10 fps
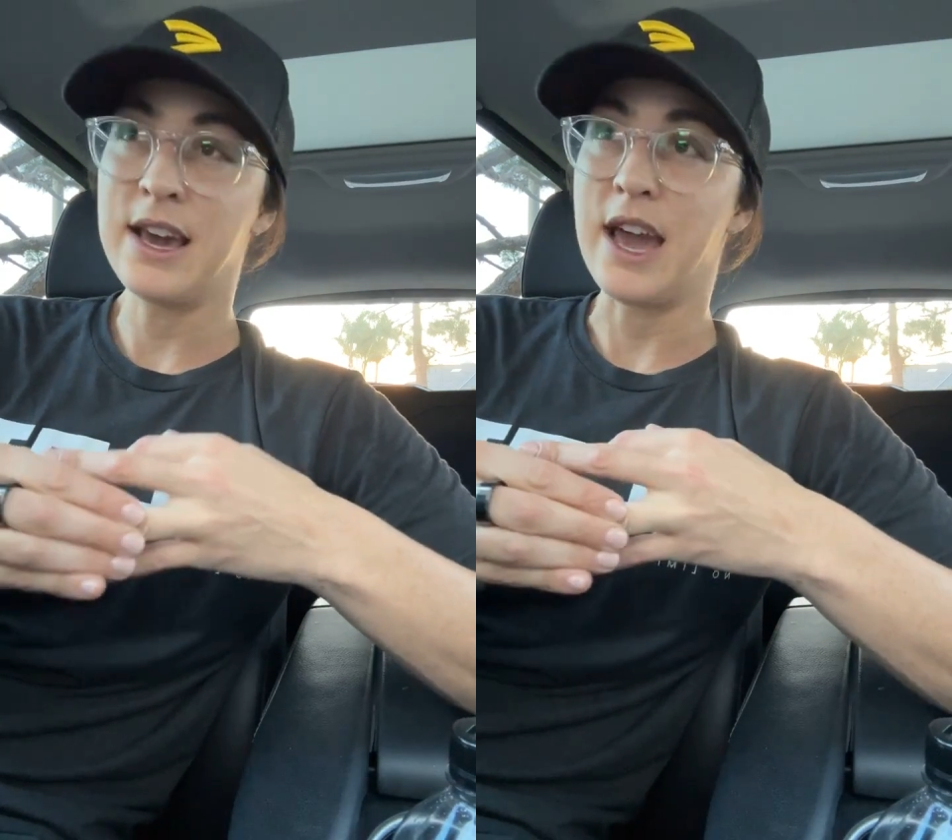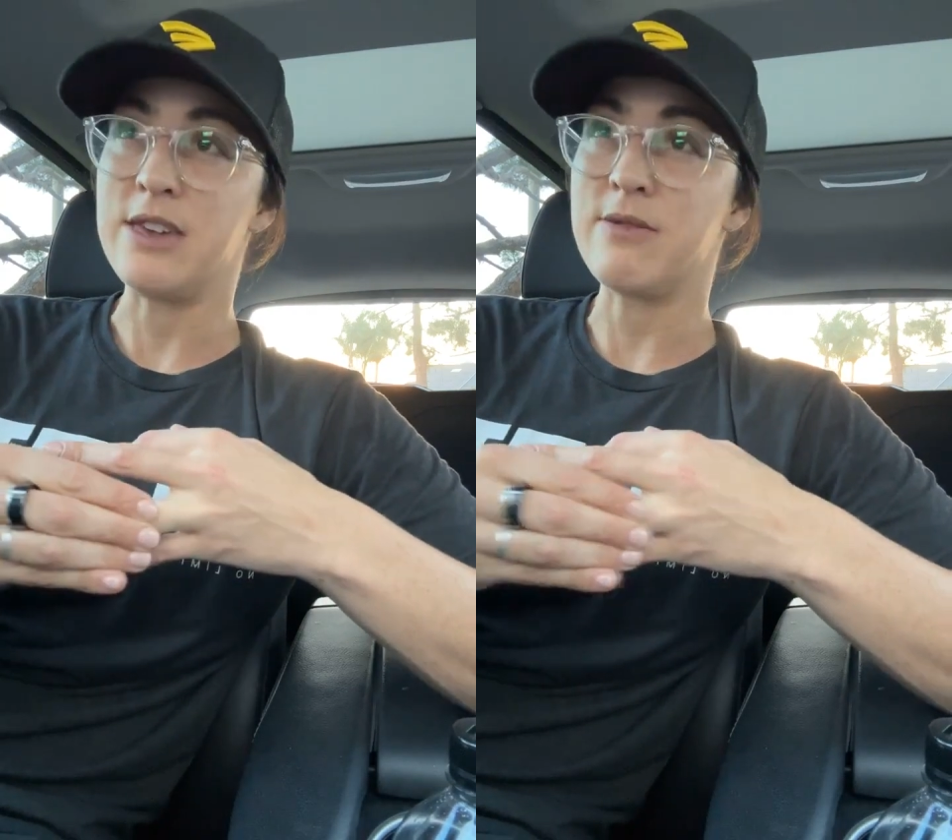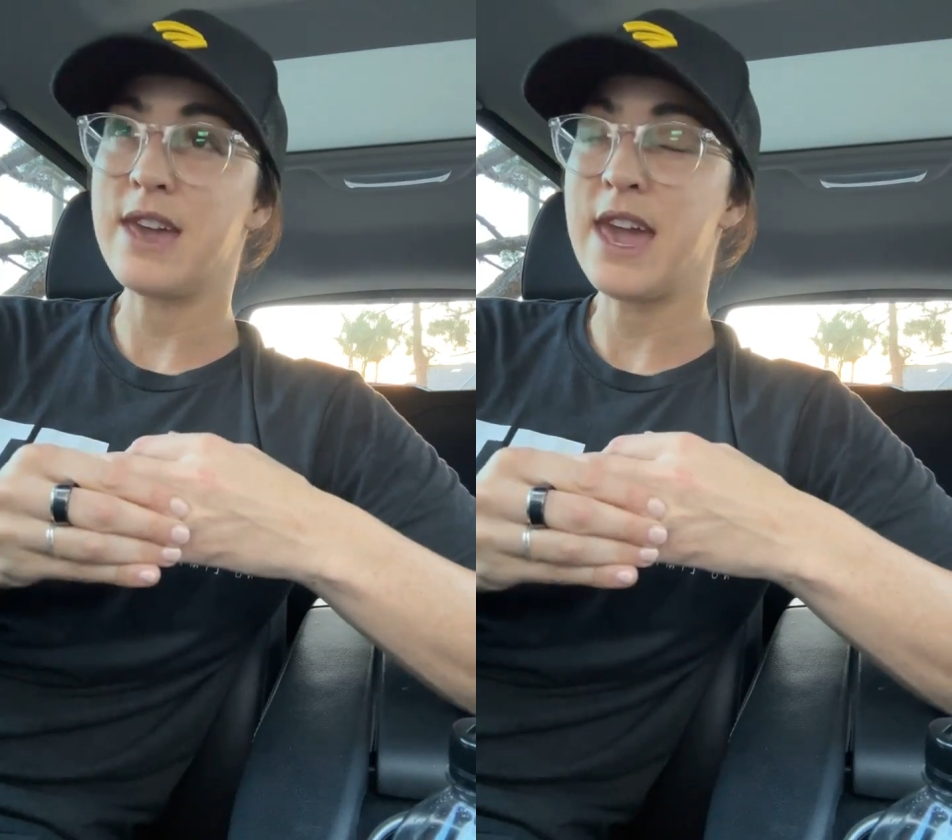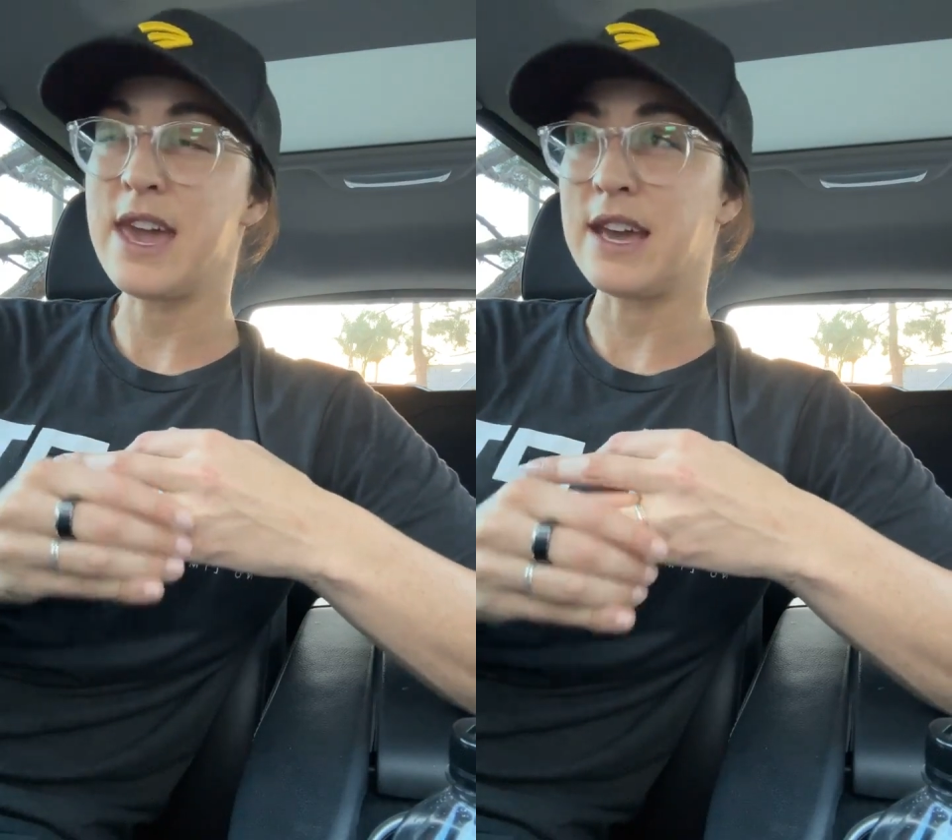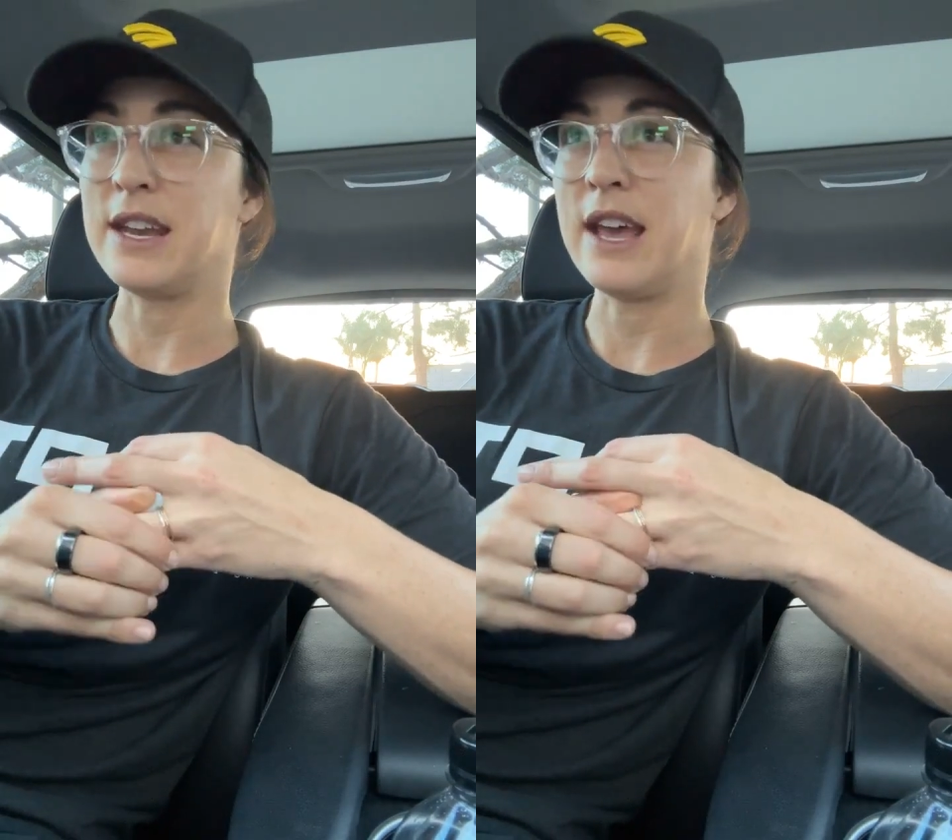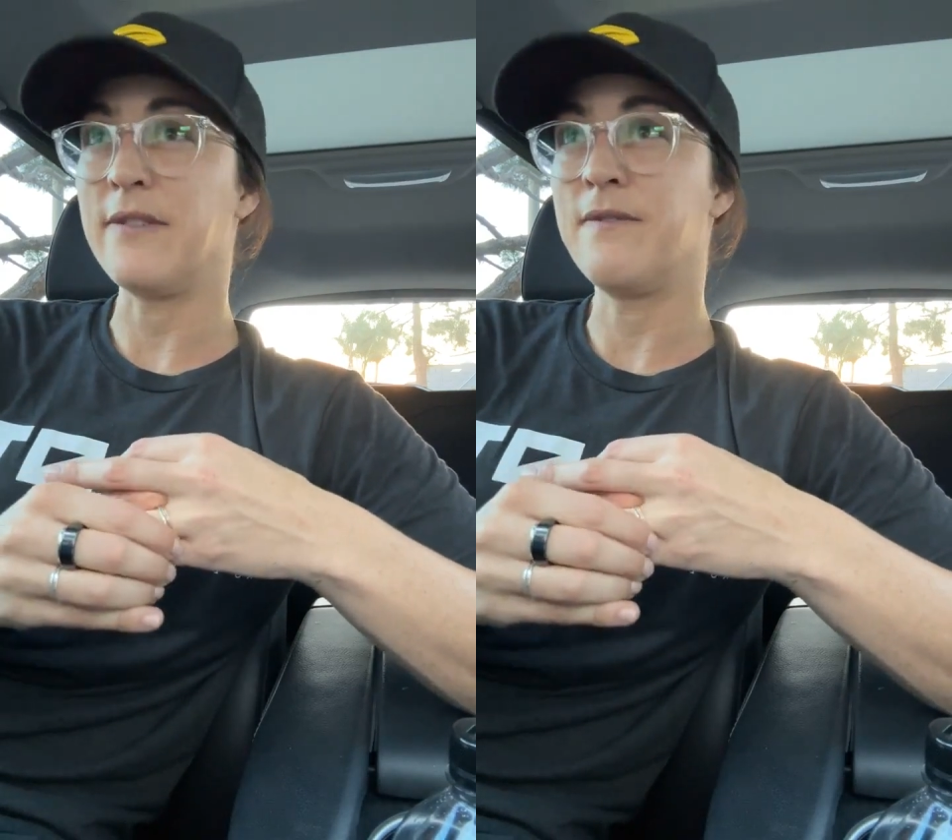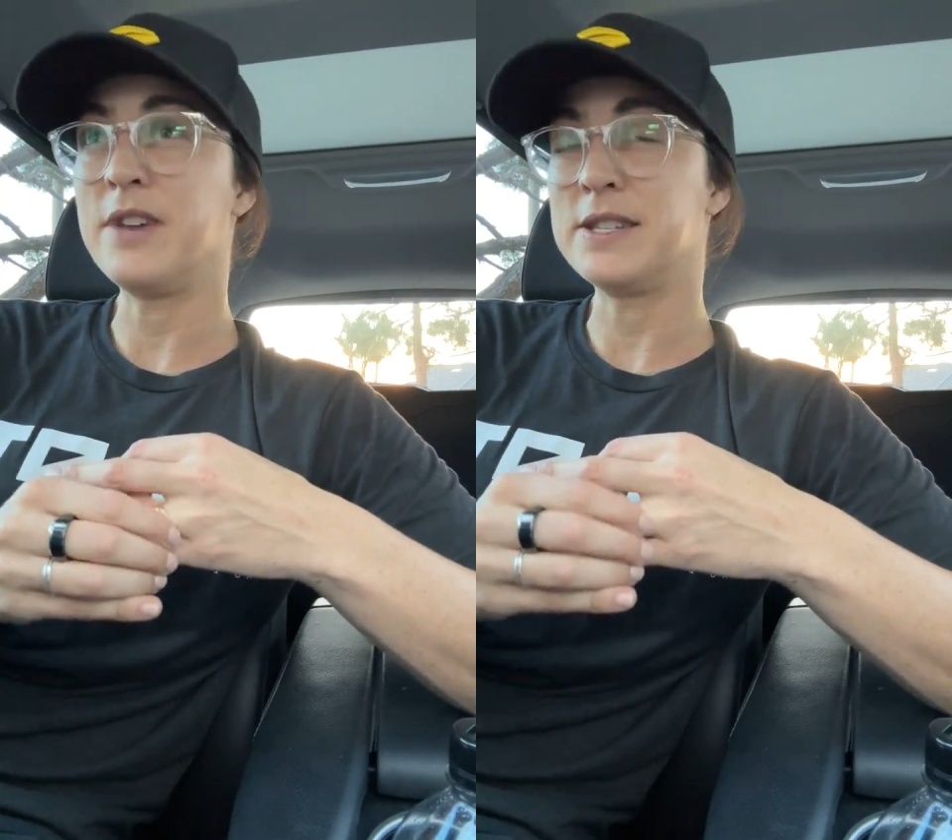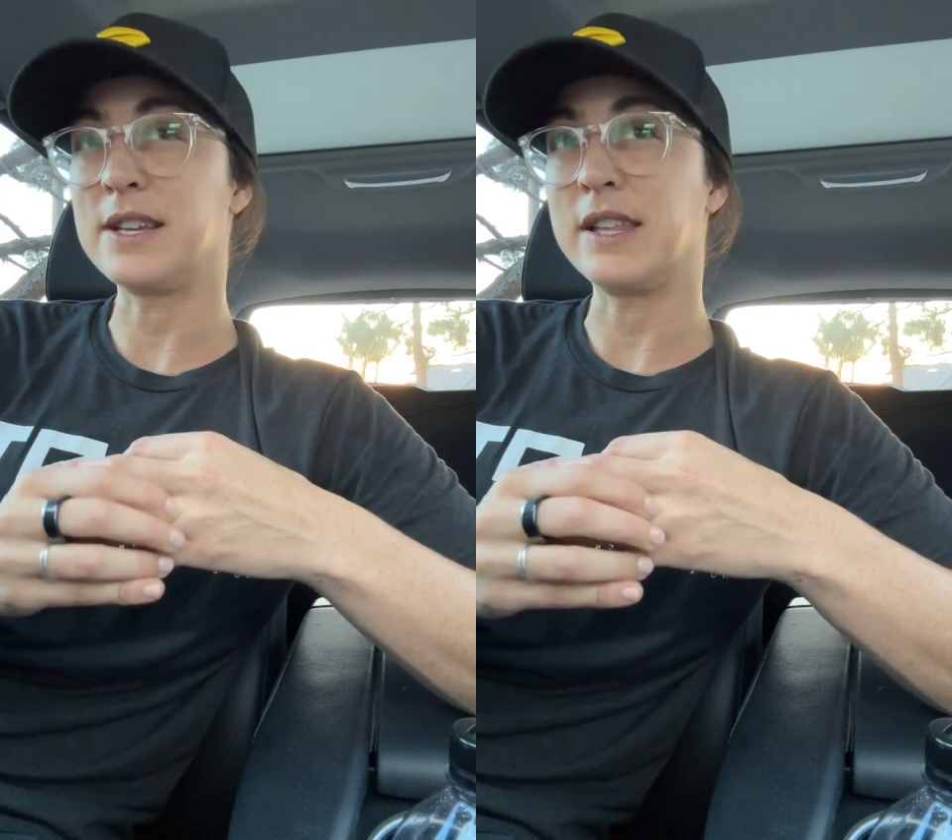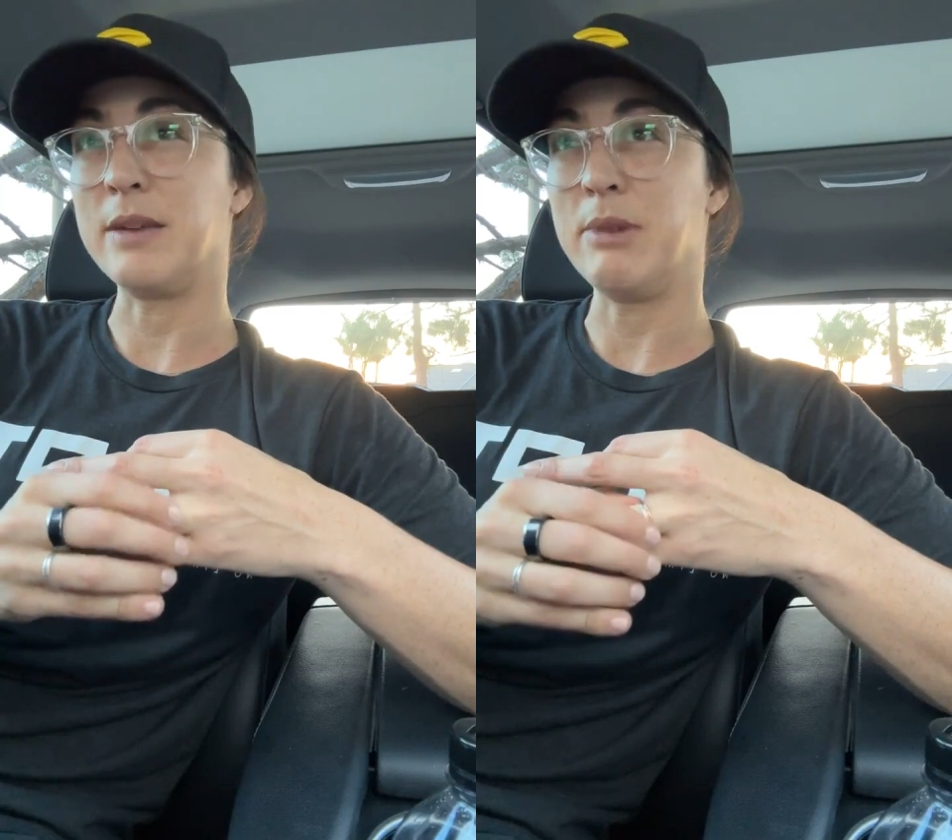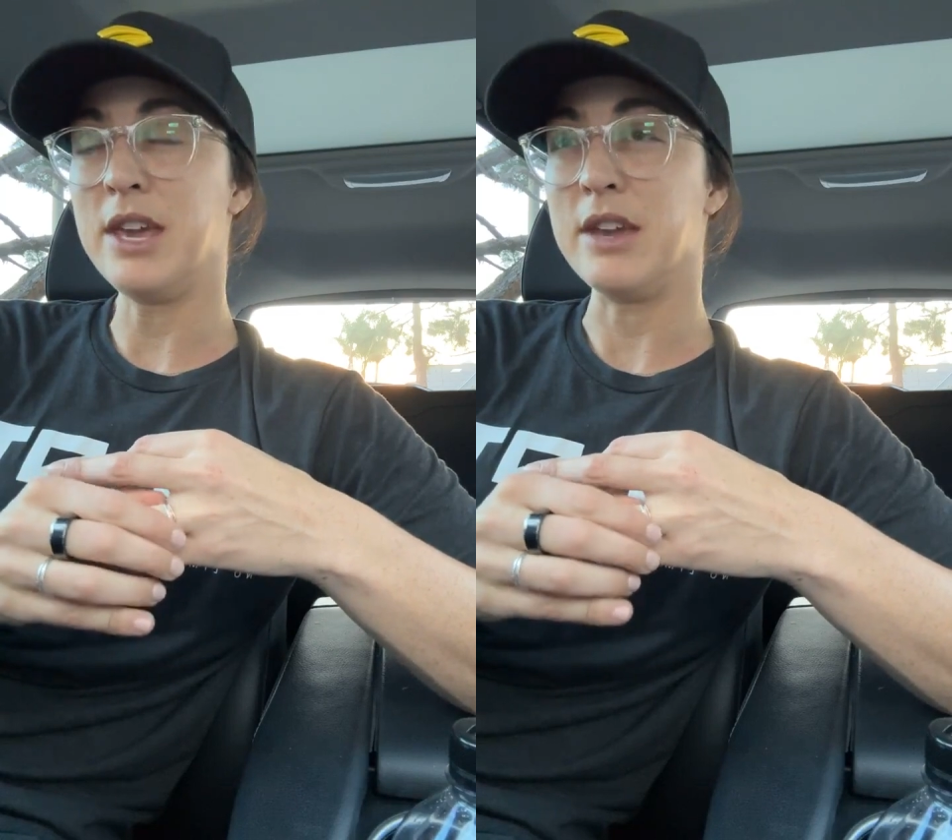and you can't
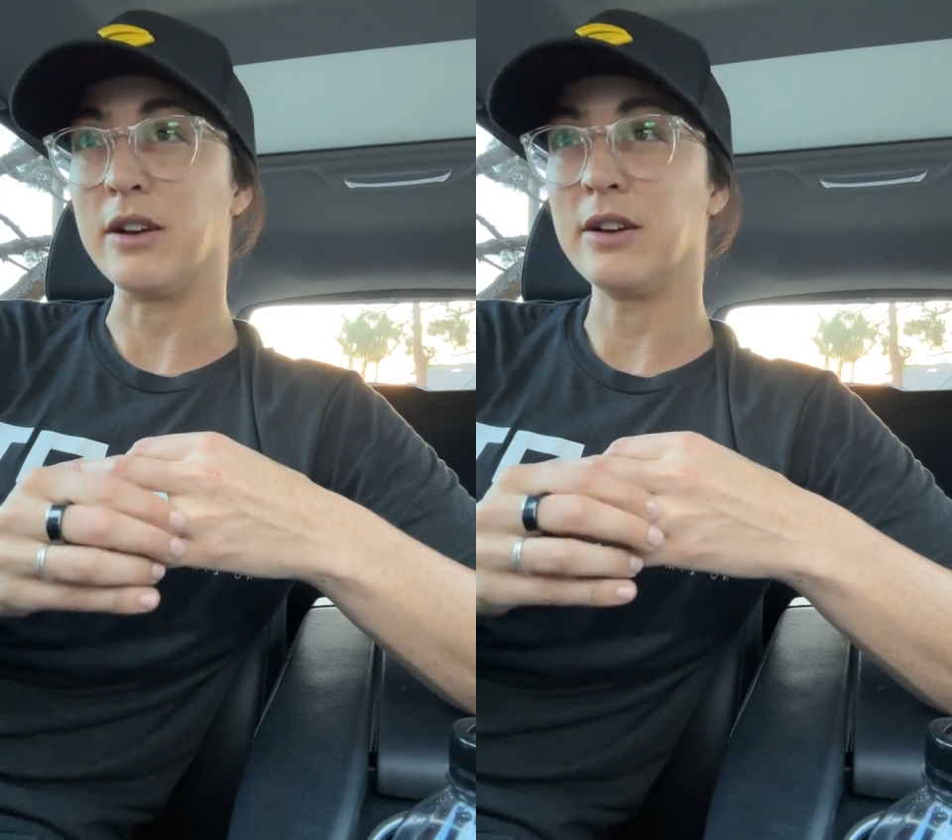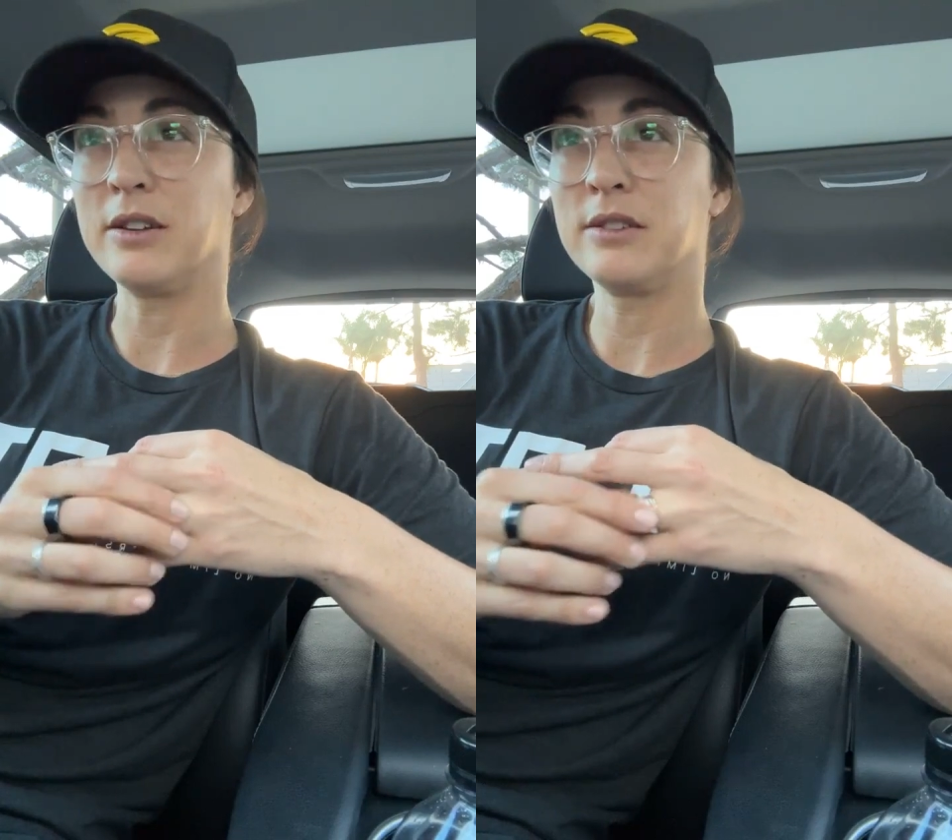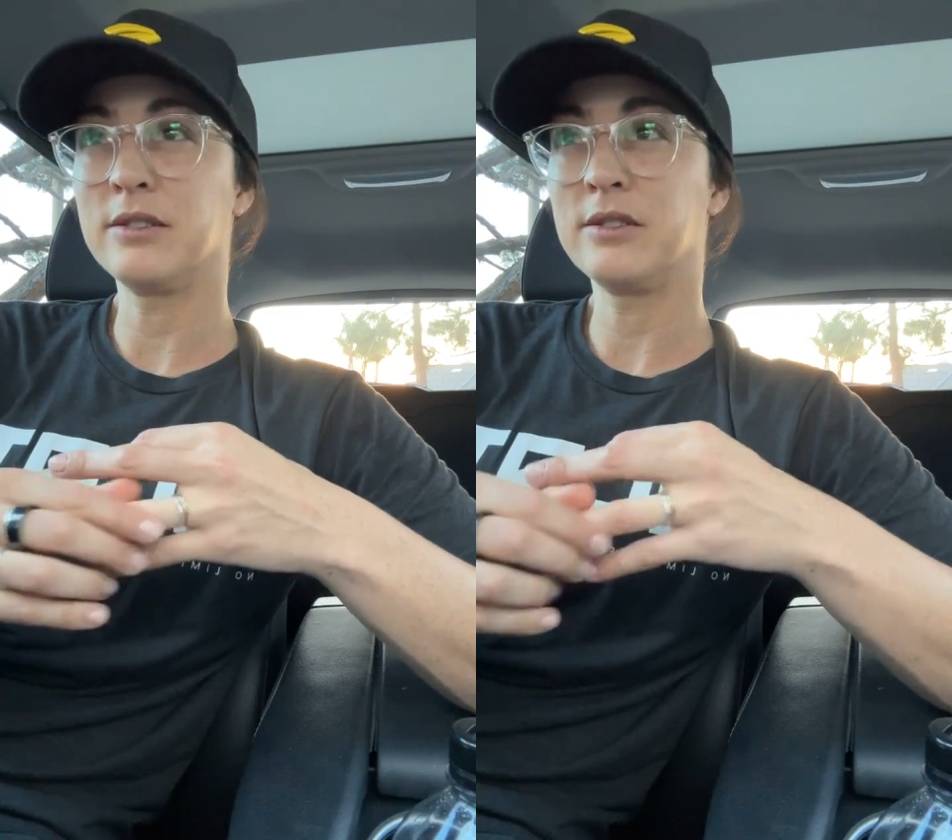physically be here,